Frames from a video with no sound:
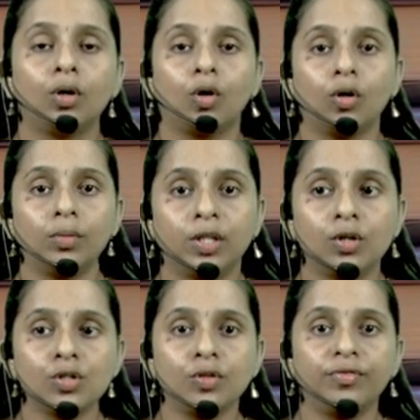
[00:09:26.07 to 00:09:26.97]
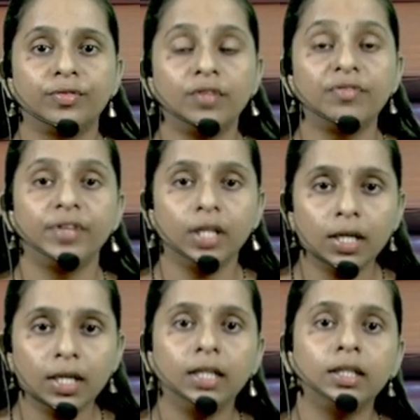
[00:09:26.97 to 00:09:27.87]
or because of the fear
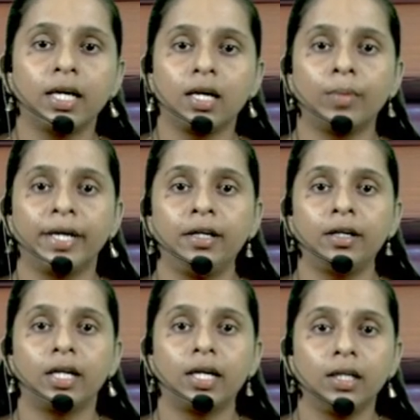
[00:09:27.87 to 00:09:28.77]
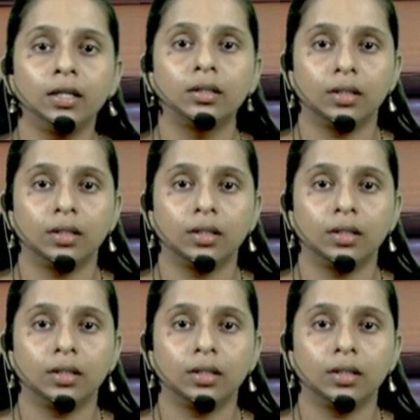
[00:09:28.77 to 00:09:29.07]
in their mind regarding